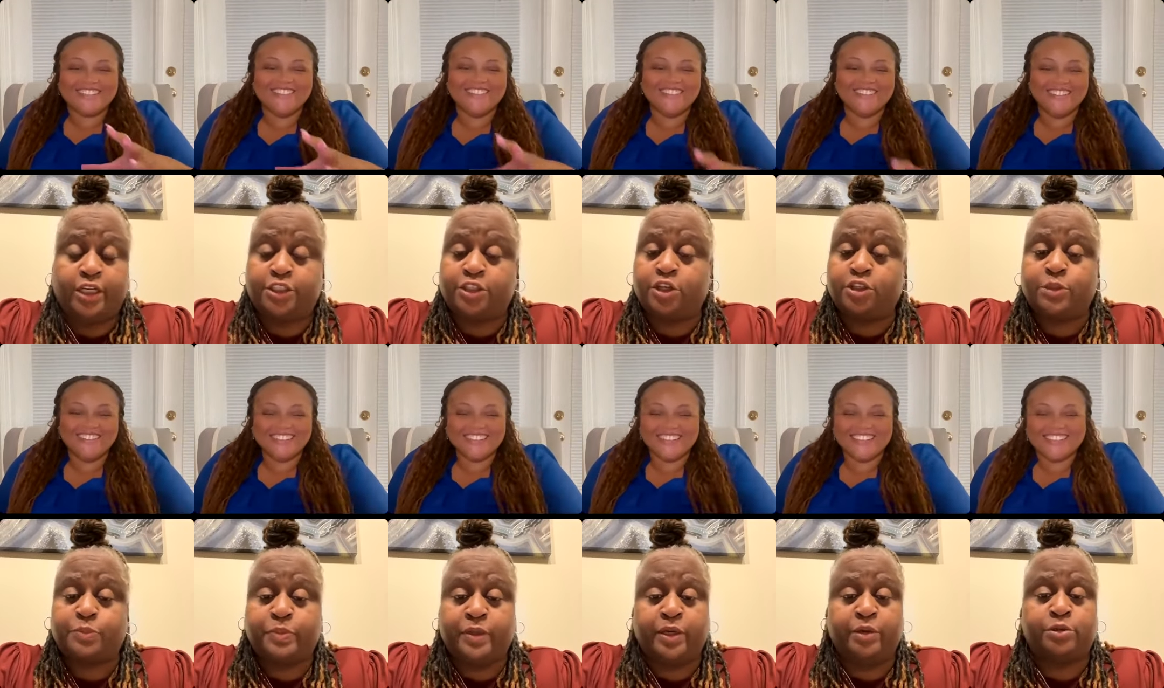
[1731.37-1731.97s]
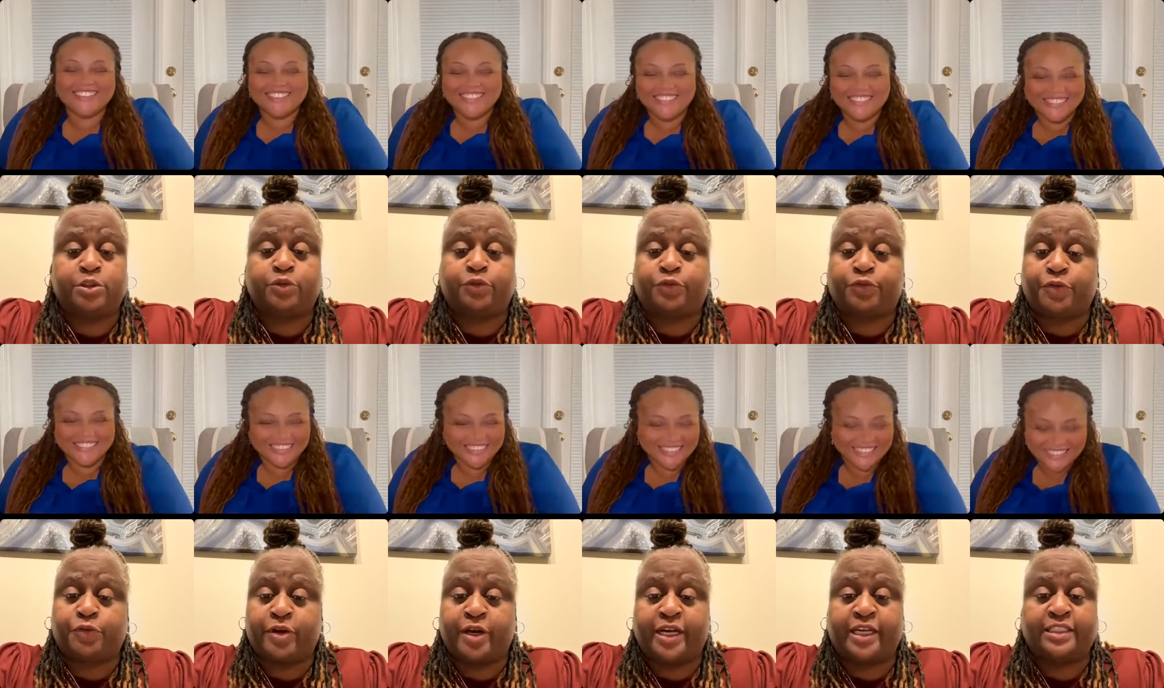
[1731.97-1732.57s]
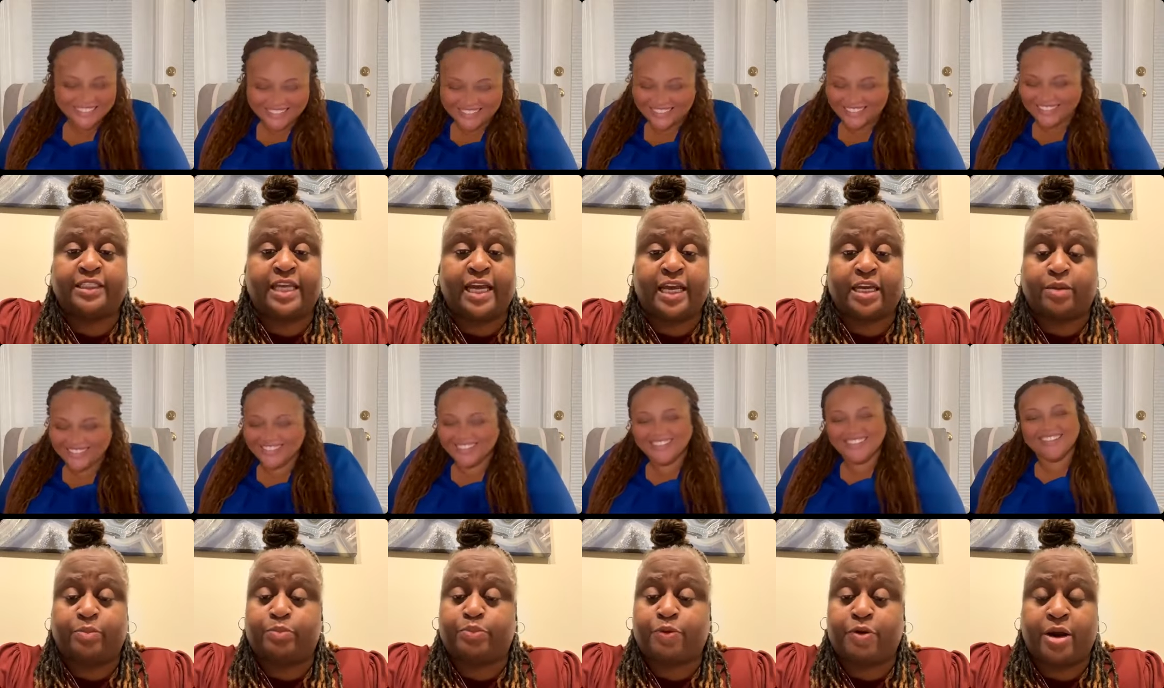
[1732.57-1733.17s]
Speaker 1: your spiritual friends that
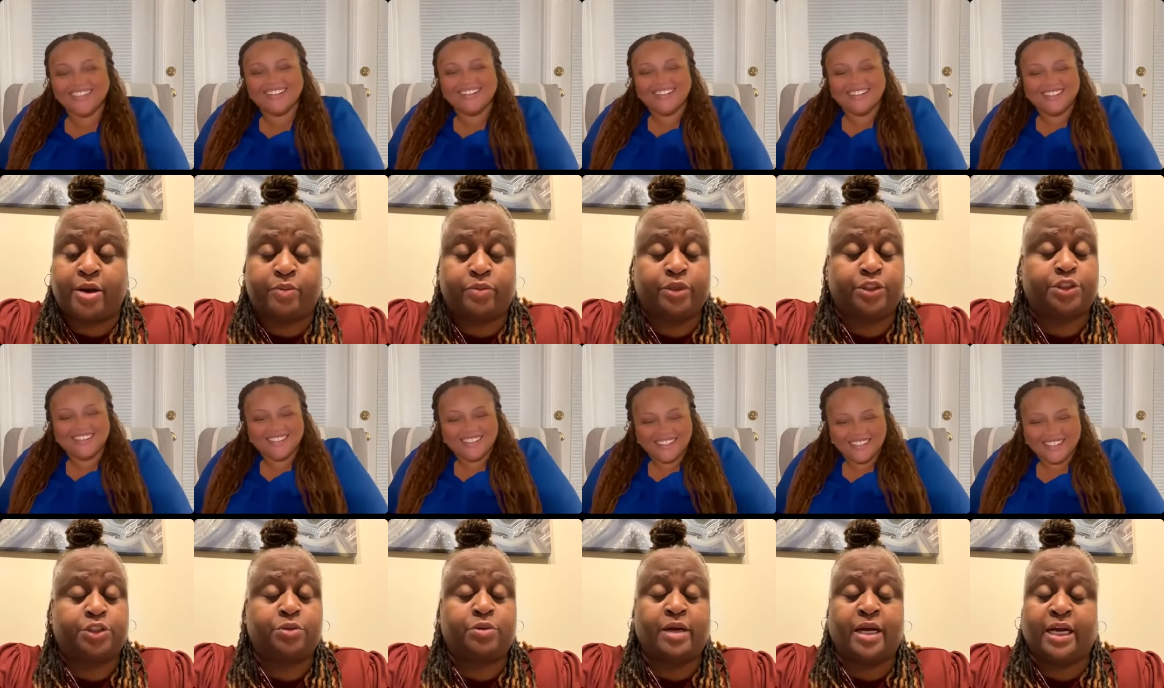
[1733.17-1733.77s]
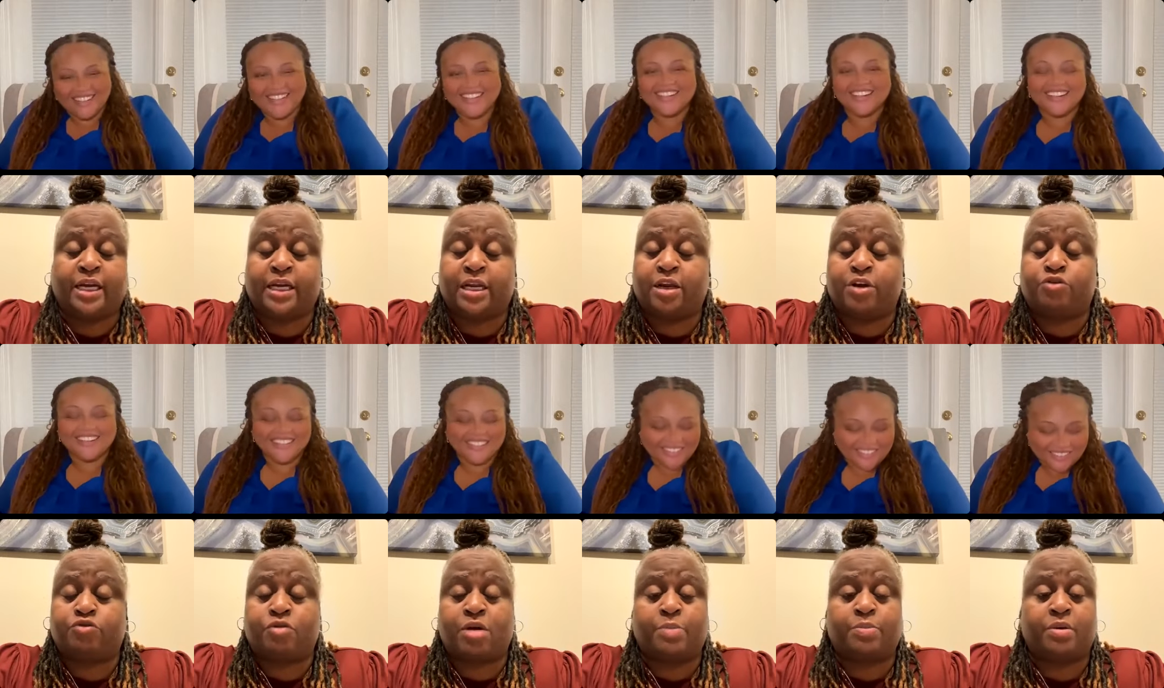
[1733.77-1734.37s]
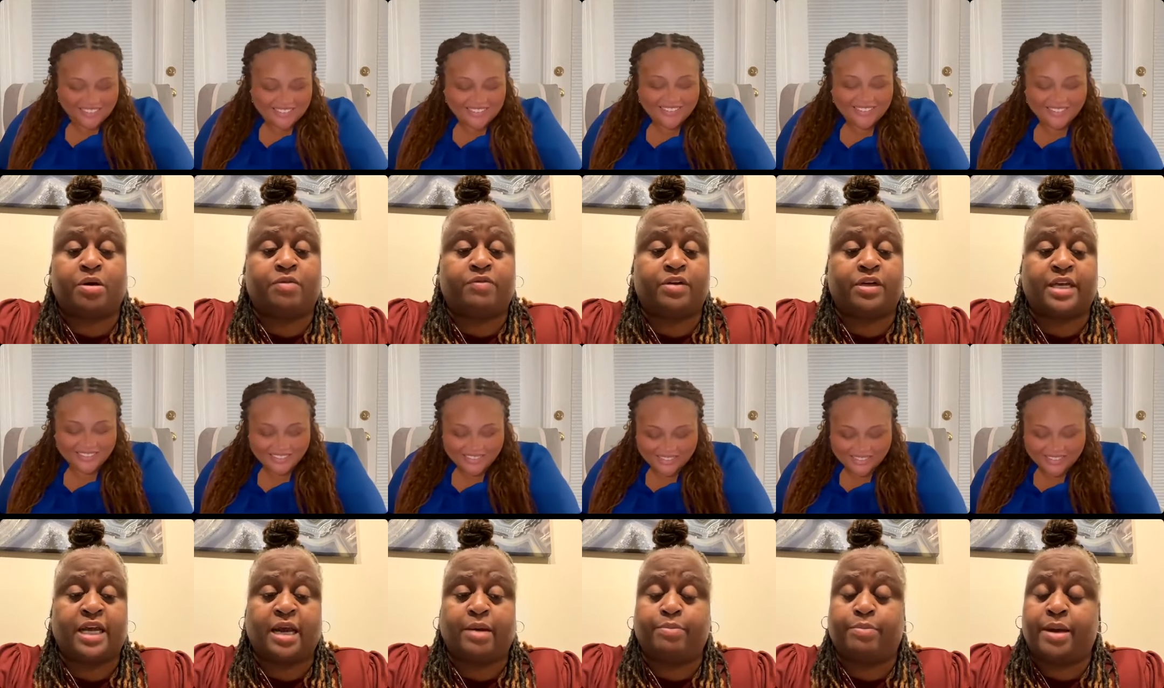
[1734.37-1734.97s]
can pray with you at the drop of a
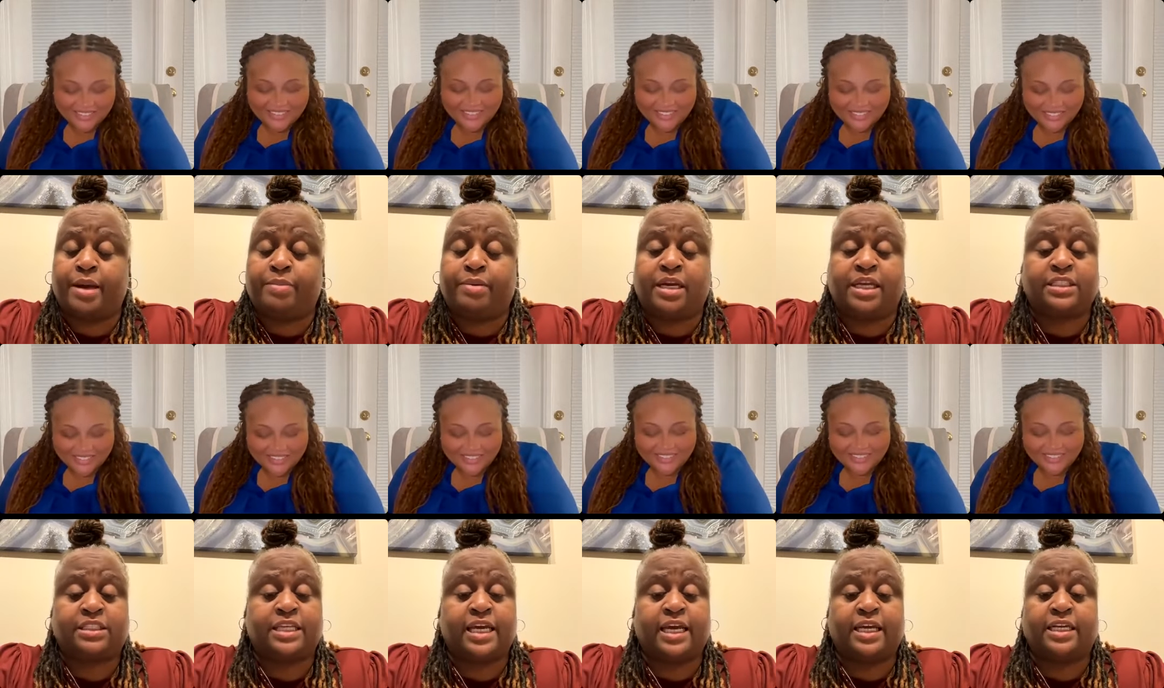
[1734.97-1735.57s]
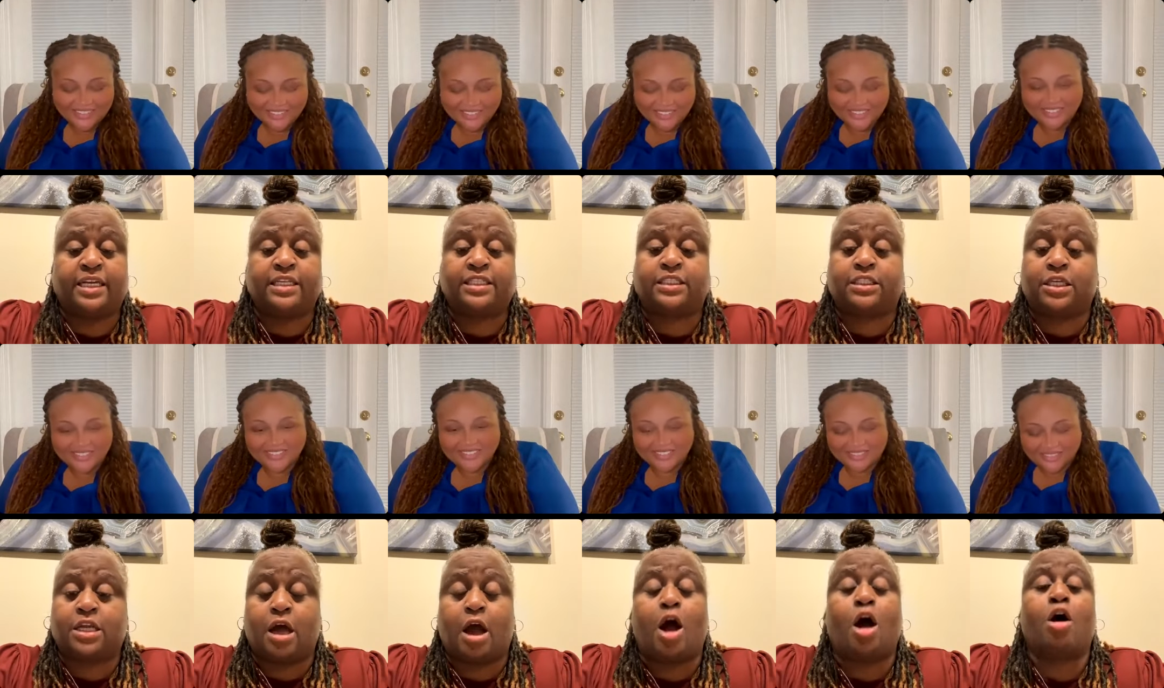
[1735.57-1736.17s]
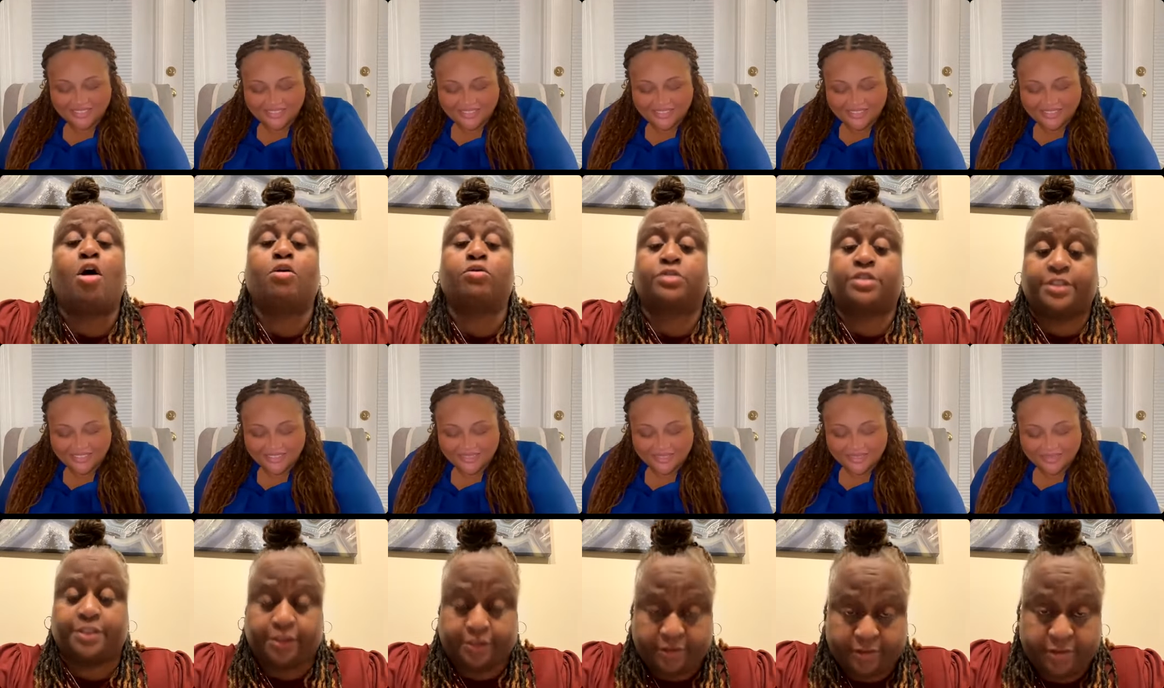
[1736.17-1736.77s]
dime. Baby, let's take this to the
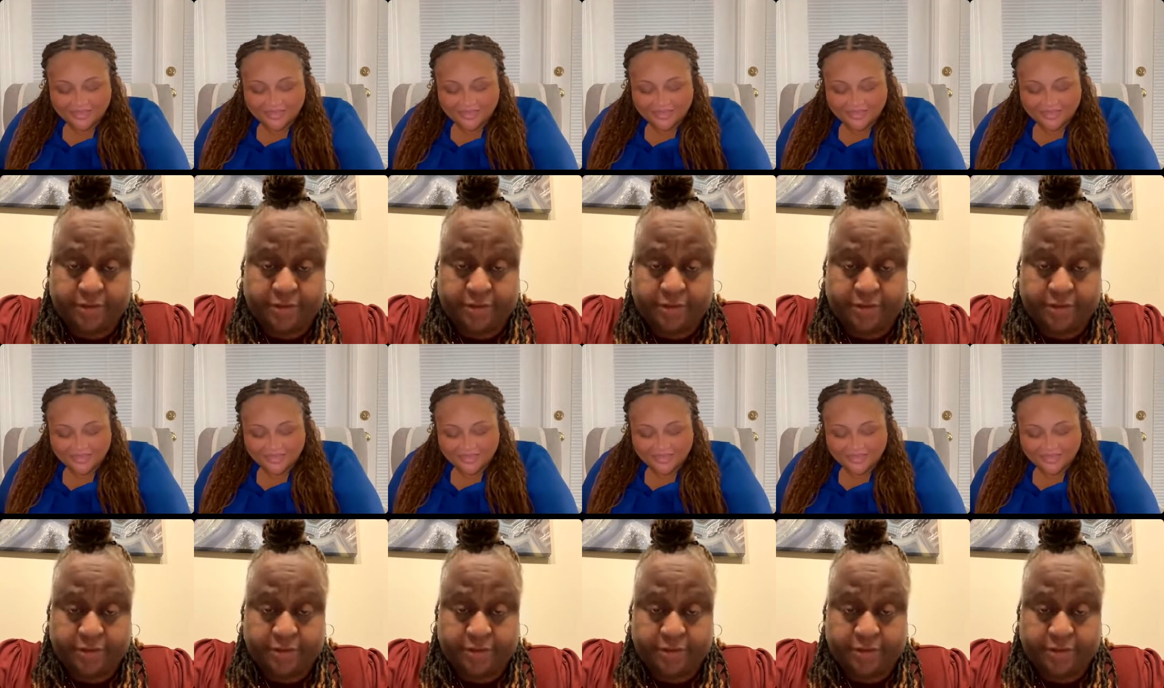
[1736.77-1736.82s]
altar.